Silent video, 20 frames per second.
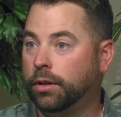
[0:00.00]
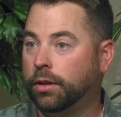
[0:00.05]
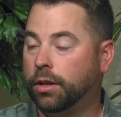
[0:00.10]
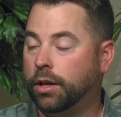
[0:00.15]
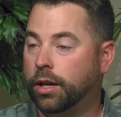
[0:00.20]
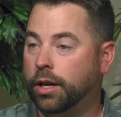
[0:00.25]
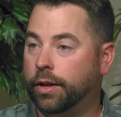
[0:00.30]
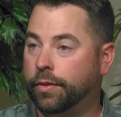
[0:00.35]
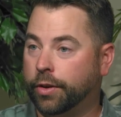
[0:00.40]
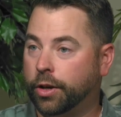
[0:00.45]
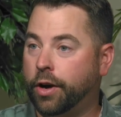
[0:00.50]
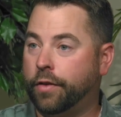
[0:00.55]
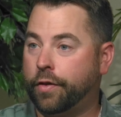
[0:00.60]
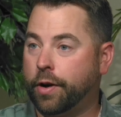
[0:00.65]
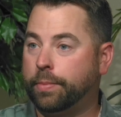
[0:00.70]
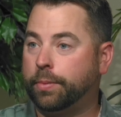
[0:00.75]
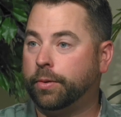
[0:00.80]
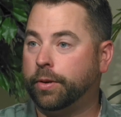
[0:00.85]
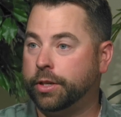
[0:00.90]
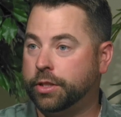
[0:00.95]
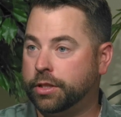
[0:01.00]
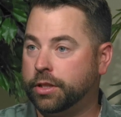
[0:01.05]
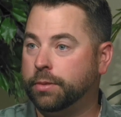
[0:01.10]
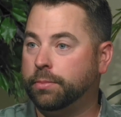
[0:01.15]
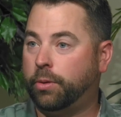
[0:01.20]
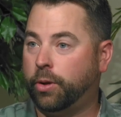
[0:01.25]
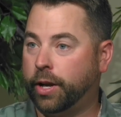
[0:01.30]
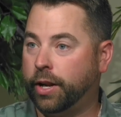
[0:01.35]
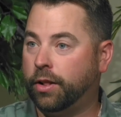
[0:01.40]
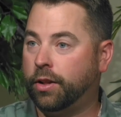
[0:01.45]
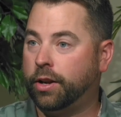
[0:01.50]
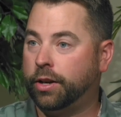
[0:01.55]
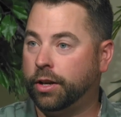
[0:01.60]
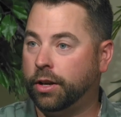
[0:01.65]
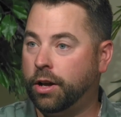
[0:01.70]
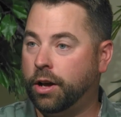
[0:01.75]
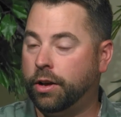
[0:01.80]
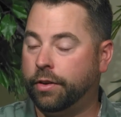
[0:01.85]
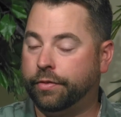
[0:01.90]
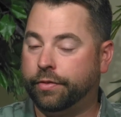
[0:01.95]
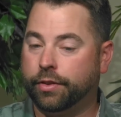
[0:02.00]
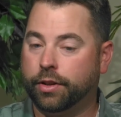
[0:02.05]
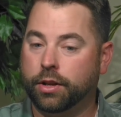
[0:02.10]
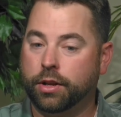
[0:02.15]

the golf operation and playing a lot of golf,